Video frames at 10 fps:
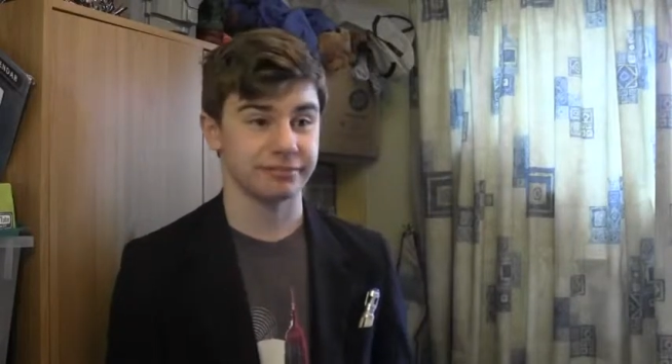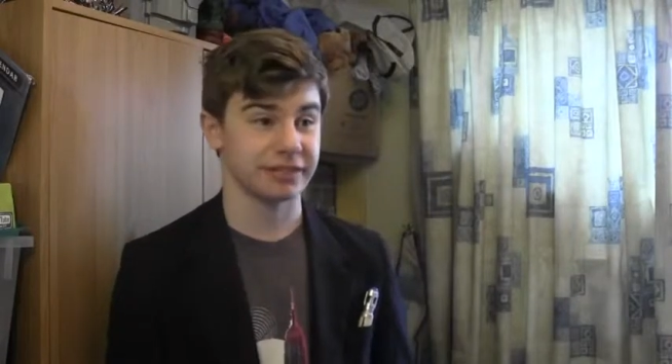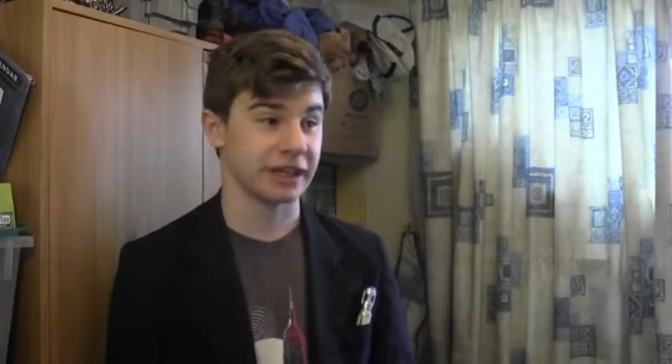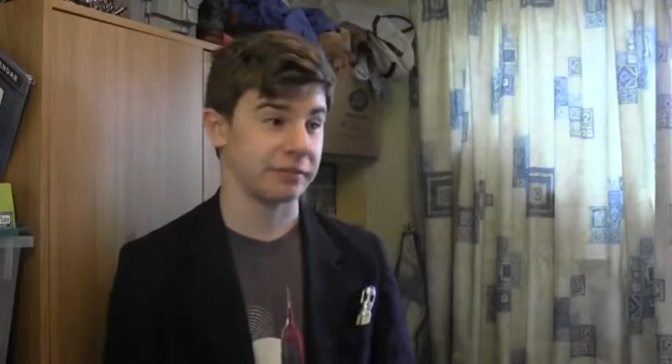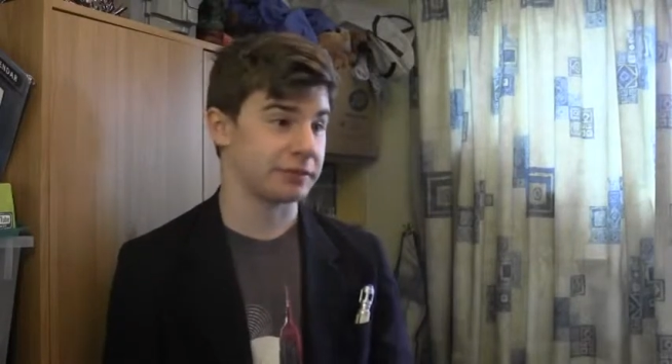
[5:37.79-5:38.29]

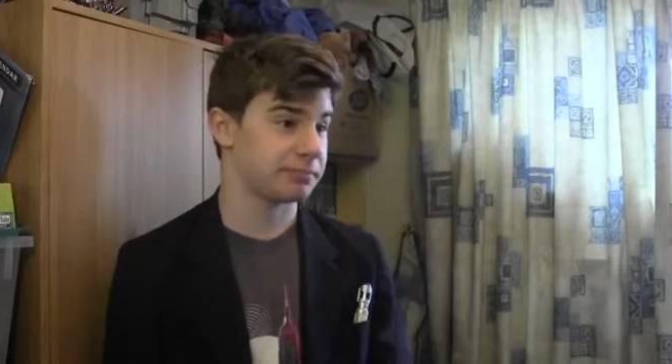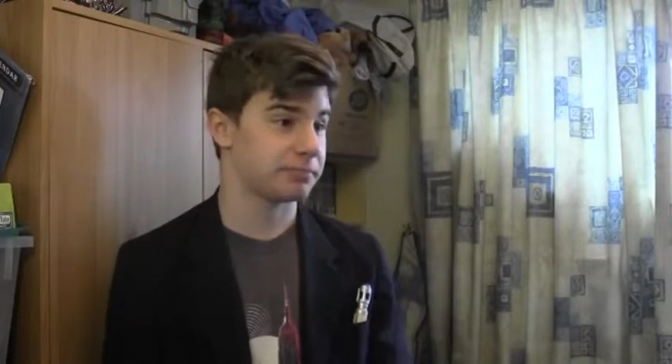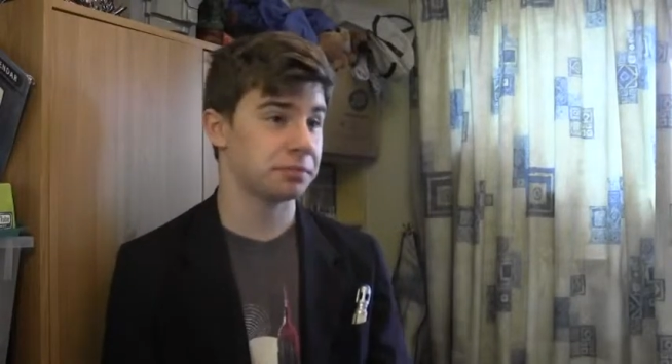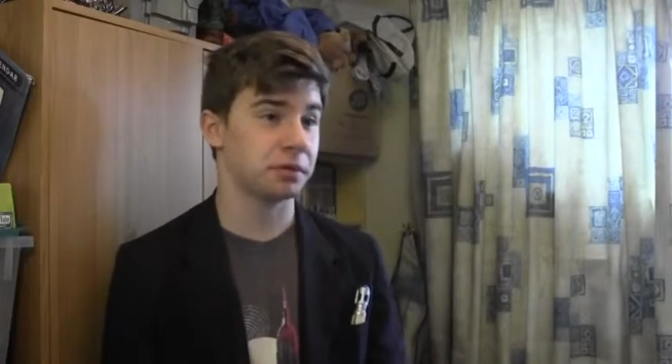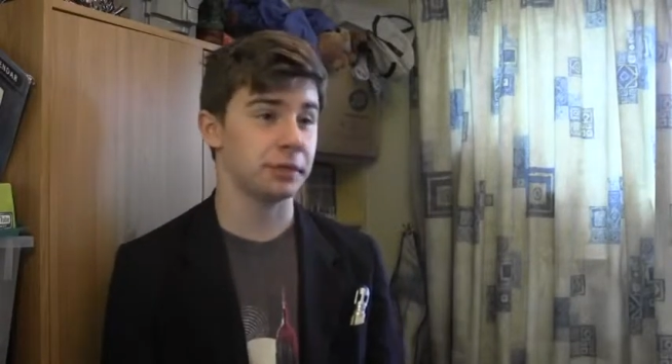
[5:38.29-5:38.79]
Same with
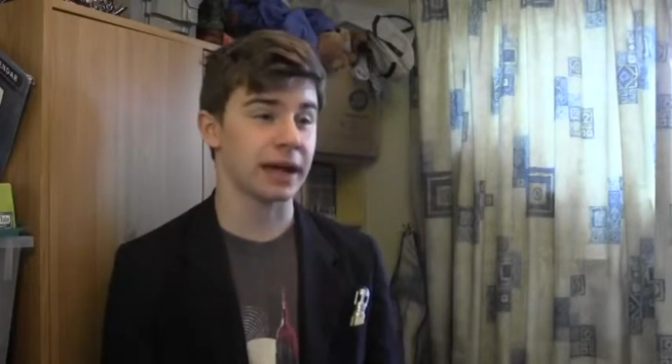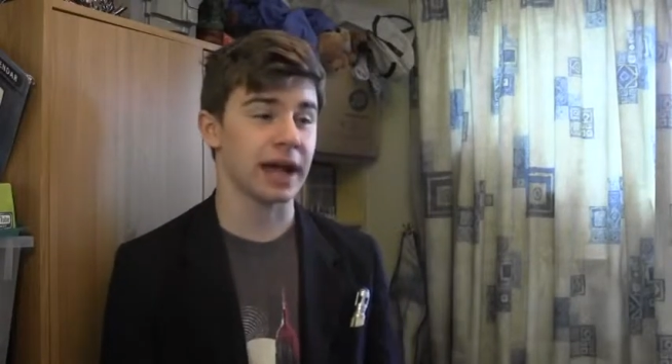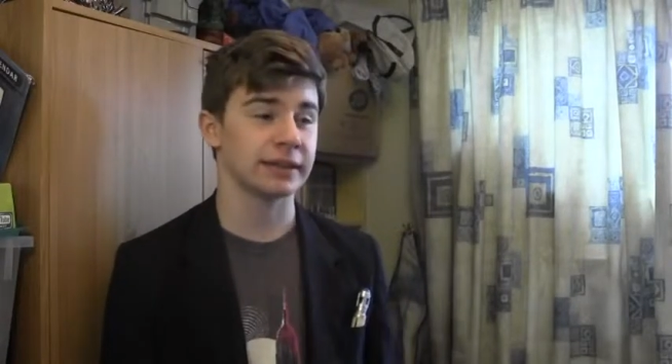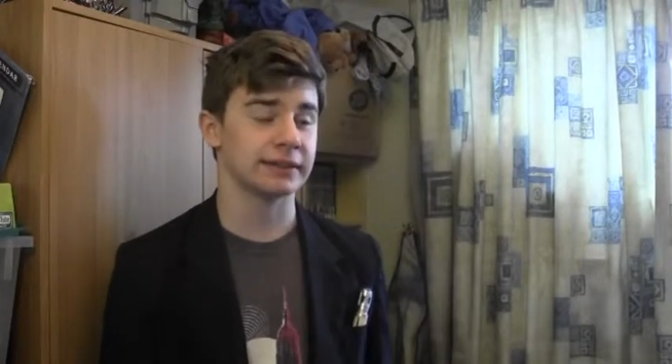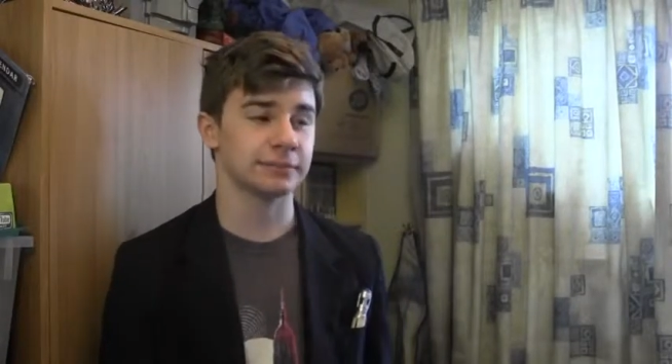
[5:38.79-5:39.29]
Paul
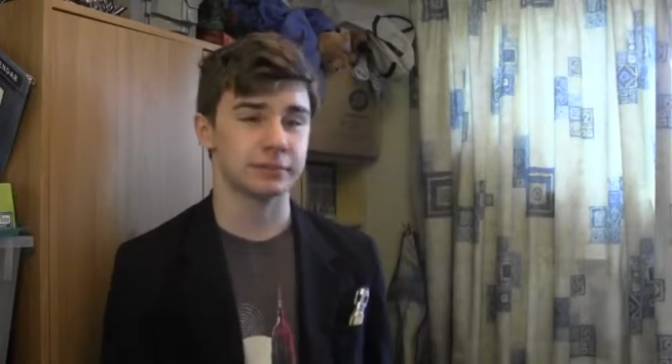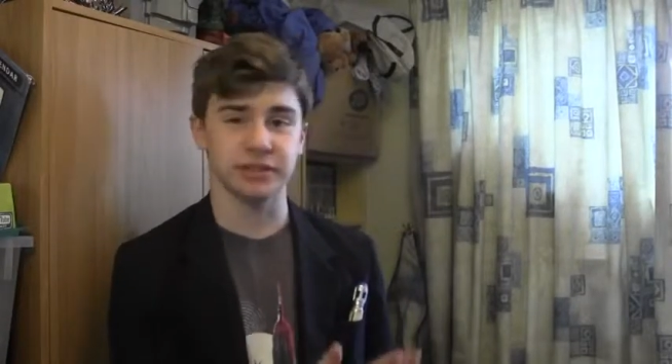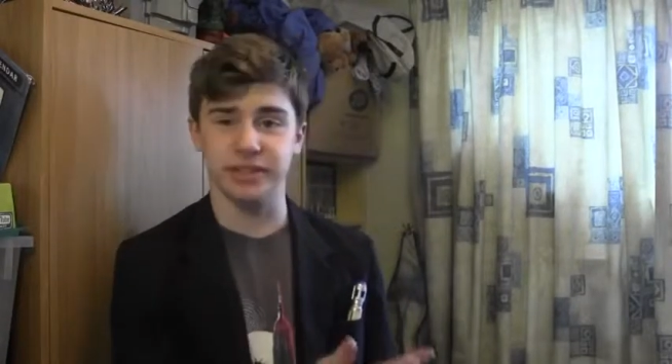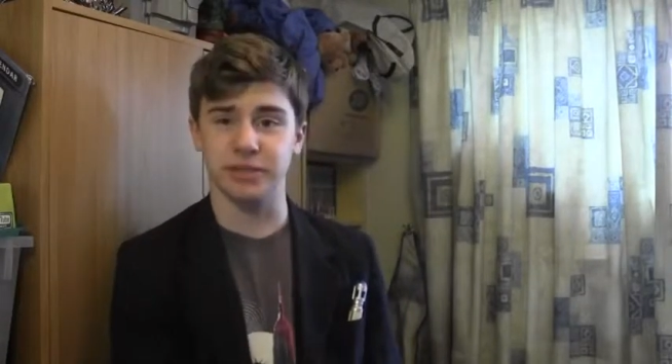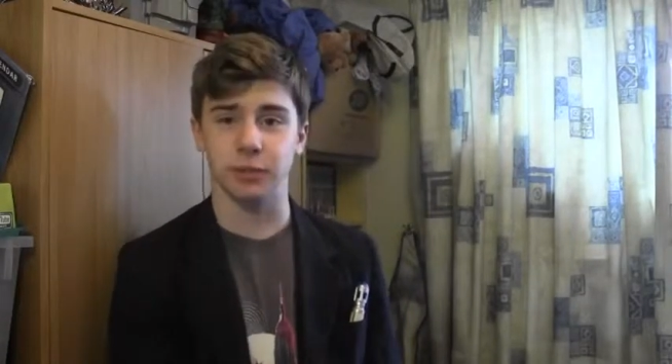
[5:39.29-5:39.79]
McGann and
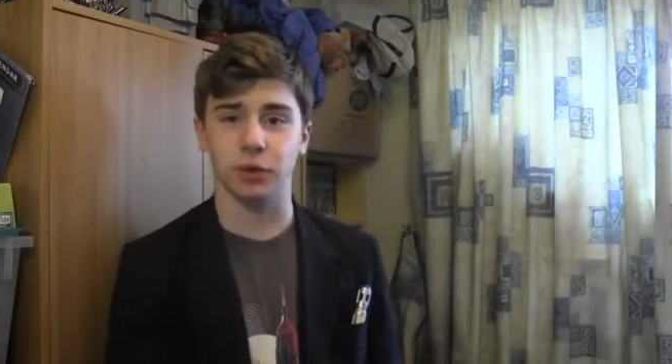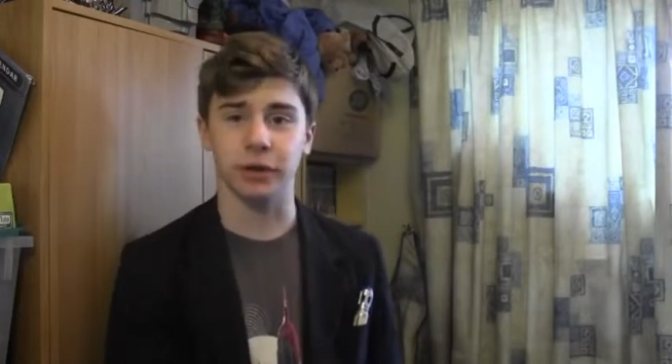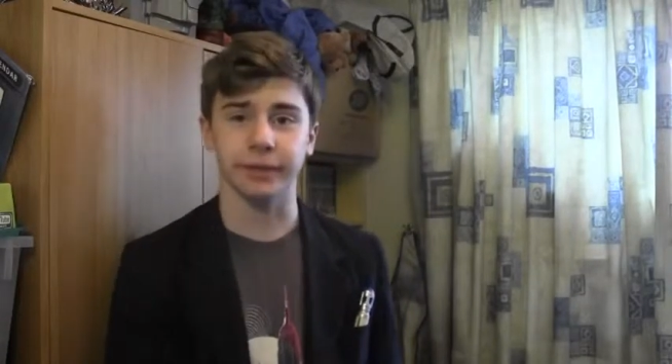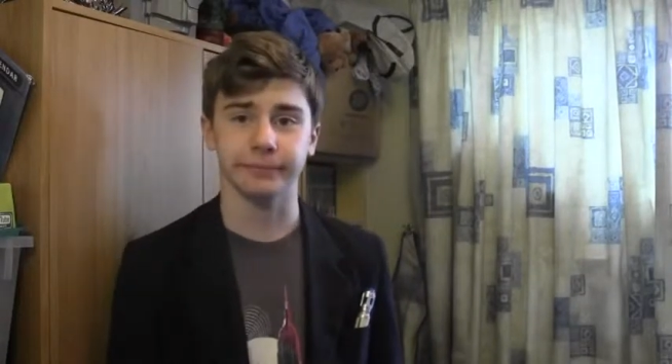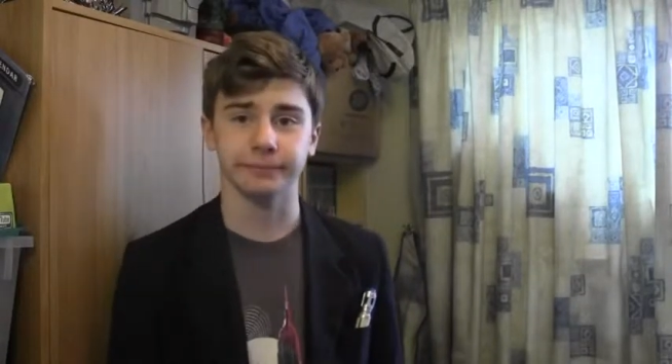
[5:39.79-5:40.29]
Sylvester
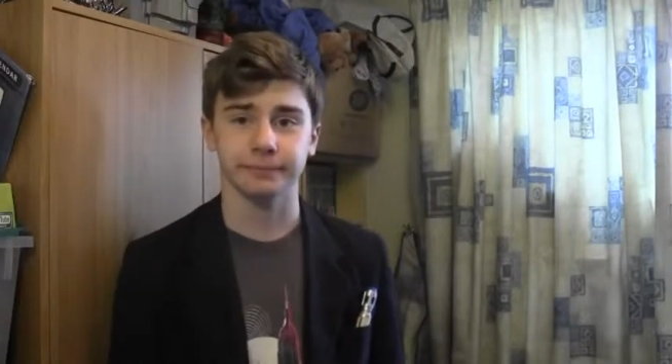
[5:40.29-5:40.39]
McCoy.